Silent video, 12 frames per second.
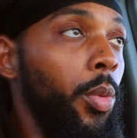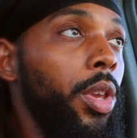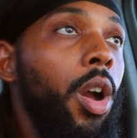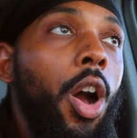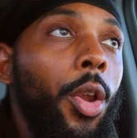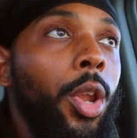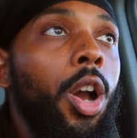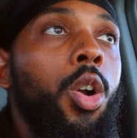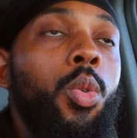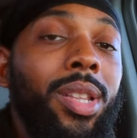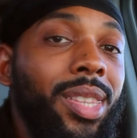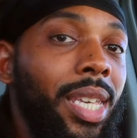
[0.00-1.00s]
we all know
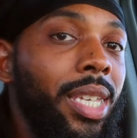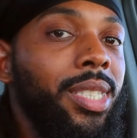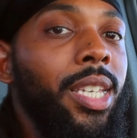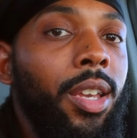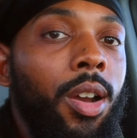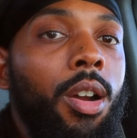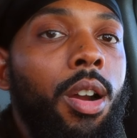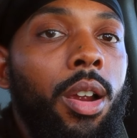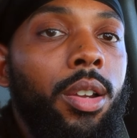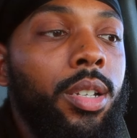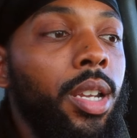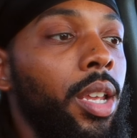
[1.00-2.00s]
when things get
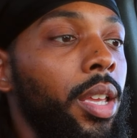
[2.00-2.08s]
hard,